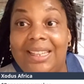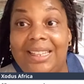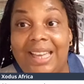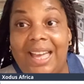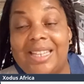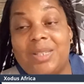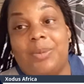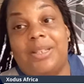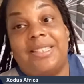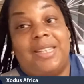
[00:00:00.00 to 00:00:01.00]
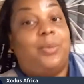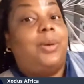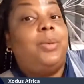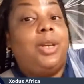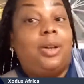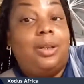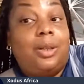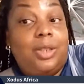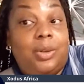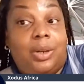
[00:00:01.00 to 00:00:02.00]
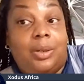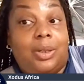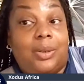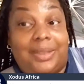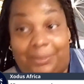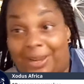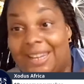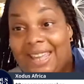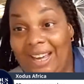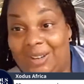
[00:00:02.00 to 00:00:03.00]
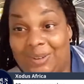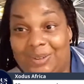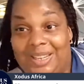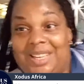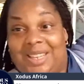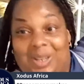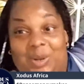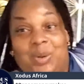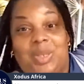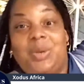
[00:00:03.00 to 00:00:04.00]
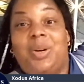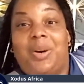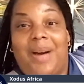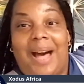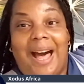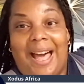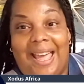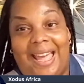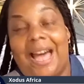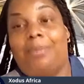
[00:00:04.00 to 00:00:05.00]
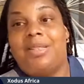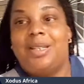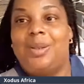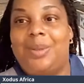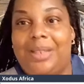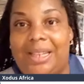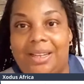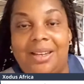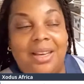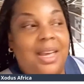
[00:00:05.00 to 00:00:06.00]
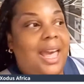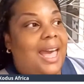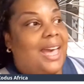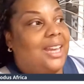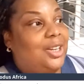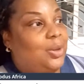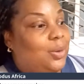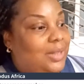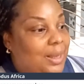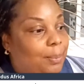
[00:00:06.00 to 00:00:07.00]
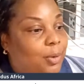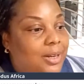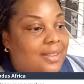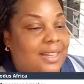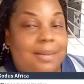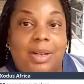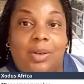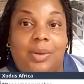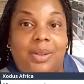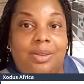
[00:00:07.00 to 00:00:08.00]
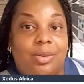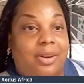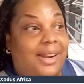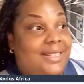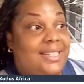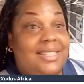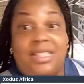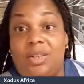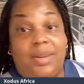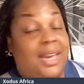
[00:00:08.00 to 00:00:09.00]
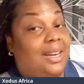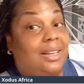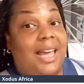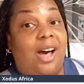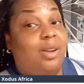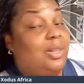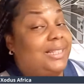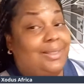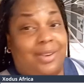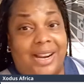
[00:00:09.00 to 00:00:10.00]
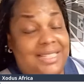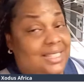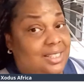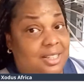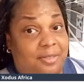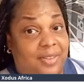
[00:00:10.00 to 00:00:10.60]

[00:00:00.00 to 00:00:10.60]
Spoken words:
Yes, Will said, when we go low, you go low. When they go low, you go high. Absolutely. And, you know, the important thing about going through crisis is you can't allow the crisis to